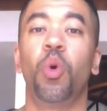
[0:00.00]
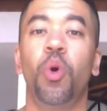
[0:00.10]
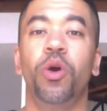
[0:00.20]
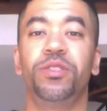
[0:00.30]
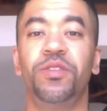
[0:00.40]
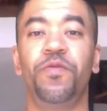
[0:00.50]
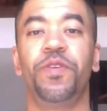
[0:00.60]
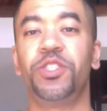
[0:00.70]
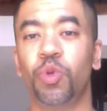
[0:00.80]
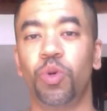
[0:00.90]
towards the
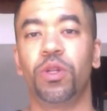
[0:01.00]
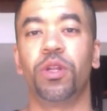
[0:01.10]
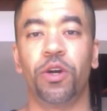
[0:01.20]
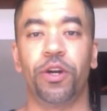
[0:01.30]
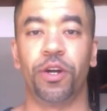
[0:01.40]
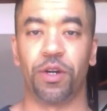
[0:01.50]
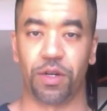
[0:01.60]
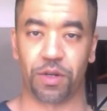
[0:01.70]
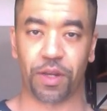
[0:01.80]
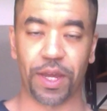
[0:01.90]
visual learner.
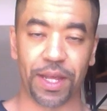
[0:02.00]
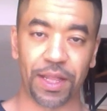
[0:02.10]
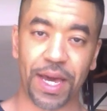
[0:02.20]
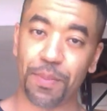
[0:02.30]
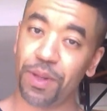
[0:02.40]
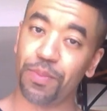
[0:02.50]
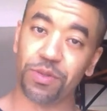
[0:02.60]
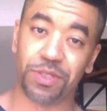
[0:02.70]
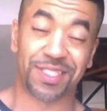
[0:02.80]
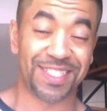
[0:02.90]
Okay, a lot of
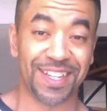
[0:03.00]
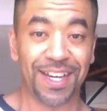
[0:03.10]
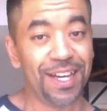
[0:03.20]
people just